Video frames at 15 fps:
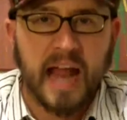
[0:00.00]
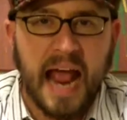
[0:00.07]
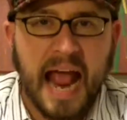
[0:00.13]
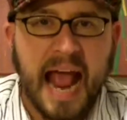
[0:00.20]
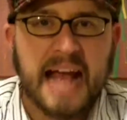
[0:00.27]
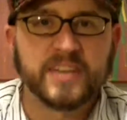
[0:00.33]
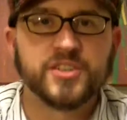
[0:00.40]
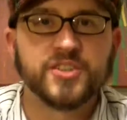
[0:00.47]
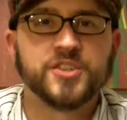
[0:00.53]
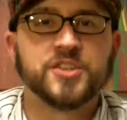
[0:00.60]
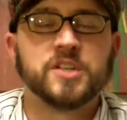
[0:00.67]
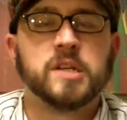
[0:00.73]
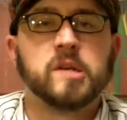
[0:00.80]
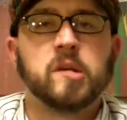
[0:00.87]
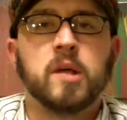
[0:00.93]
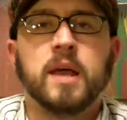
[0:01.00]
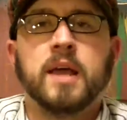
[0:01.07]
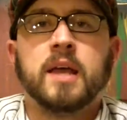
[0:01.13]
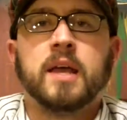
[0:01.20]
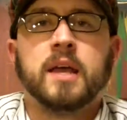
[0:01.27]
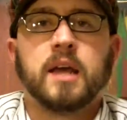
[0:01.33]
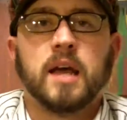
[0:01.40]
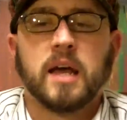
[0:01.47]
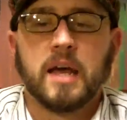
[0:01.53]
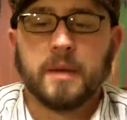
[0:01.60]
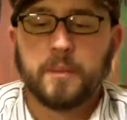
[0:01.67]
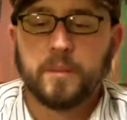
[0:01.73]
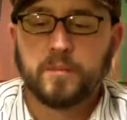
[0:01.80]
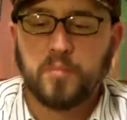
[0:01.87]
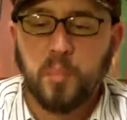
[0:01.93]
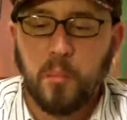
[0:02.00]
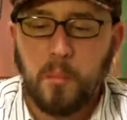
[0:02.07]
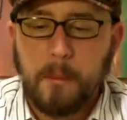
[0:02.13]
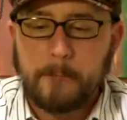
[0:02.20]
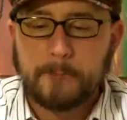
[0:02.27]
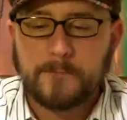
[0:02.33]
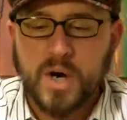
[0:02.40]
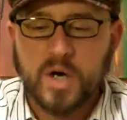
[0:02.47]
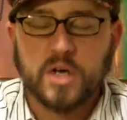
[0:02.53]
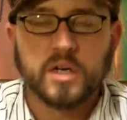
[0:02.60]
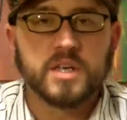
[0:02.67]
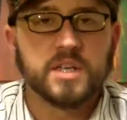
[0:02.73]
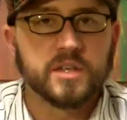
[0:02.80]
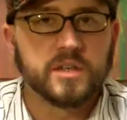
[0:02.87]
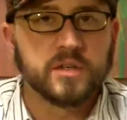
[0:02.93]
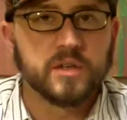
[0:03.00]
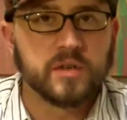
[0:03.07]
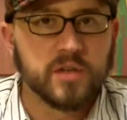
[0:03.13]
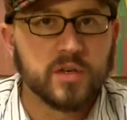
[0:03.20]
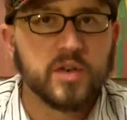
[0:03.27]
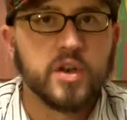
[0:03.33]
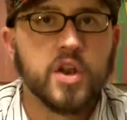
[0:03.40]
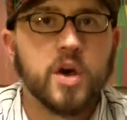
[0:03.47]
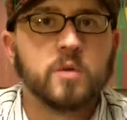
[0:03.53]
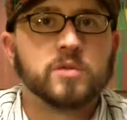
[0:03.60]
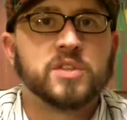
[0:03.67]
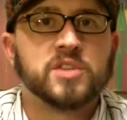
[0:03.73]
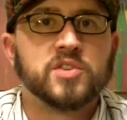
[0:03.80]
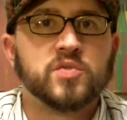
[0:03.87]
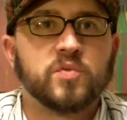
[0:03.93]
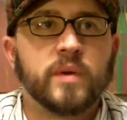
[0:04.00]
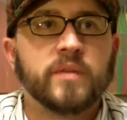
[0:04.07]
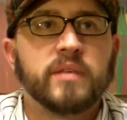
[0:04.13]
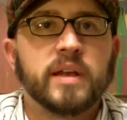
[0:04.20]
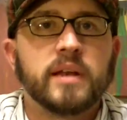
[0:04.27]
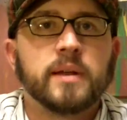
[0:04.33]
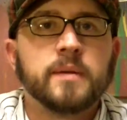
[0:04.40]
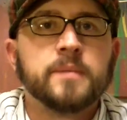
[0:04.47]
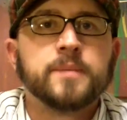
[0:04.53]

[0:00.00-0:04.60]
and ash and burnt notes driven,